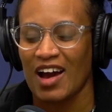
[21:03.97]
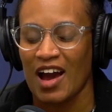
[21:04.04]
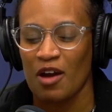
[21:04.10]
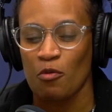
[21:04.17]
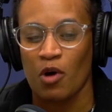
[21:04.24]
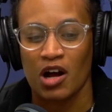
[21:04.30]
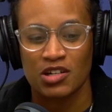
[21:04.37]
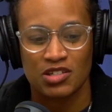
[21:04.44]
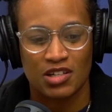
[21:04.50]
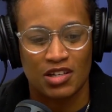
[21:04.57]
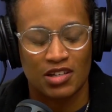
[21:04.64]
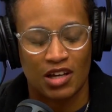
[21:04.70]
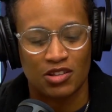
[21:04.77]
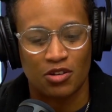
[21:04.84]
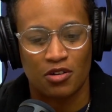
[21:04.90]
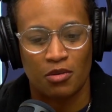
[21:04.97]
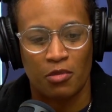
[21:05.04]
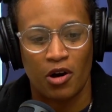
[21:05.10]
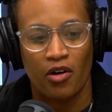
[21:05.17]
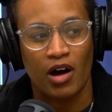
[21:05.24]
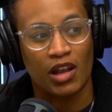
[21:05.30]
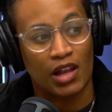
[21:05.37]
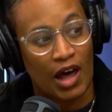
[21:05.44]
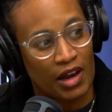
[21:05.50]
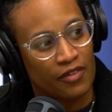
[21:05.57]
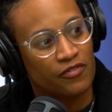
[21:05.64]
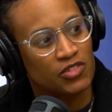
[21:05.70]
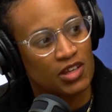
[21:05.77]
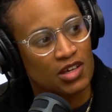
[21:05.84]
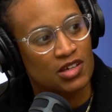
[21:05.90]
I watched it and I thought about a lot of
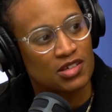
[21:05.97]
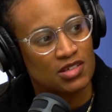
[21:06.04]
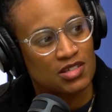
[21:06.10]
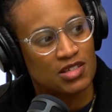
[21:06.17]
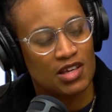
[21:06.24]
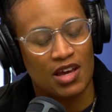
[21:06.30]
things.